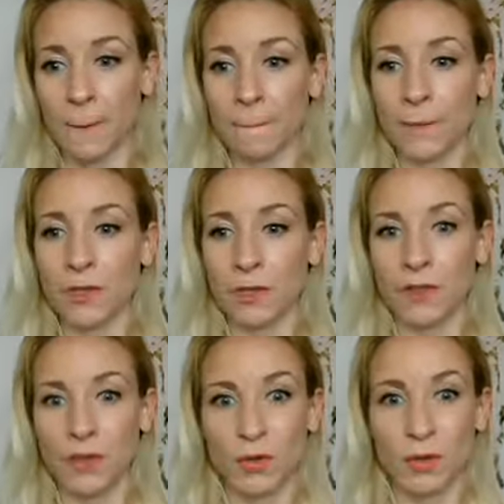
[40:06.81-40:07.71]
So if
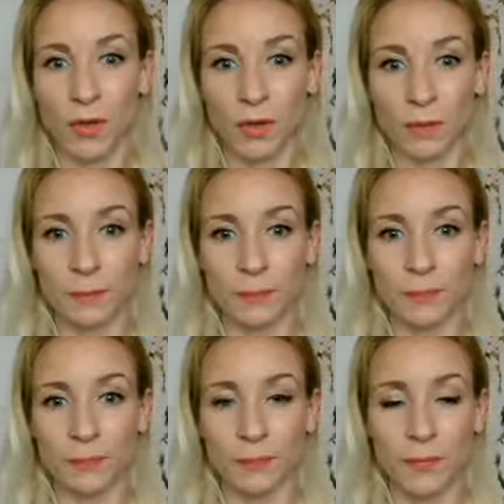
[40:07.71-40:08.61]
you, um,
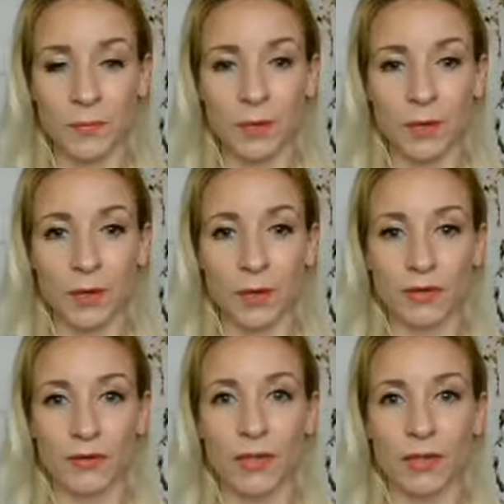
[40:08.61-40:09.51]
you know,
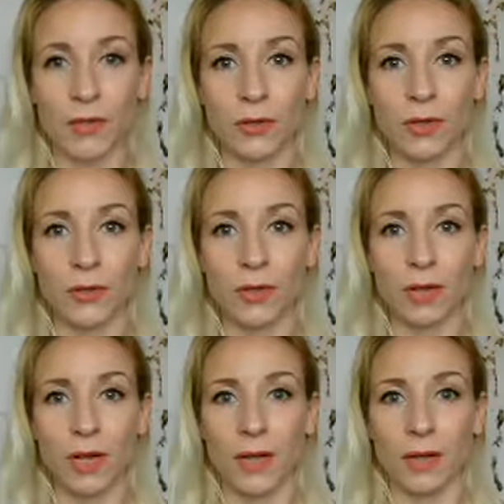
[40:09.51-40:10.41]
if in your
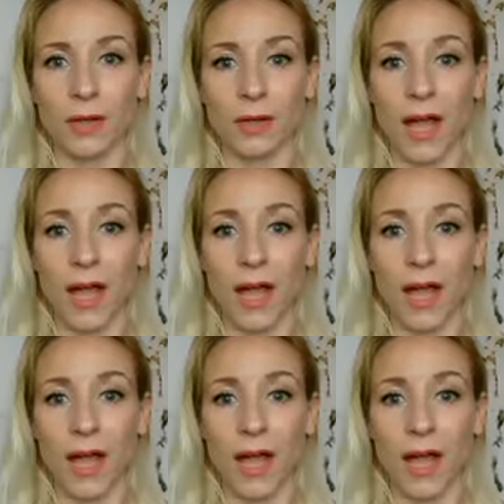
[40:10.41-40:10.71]
uh,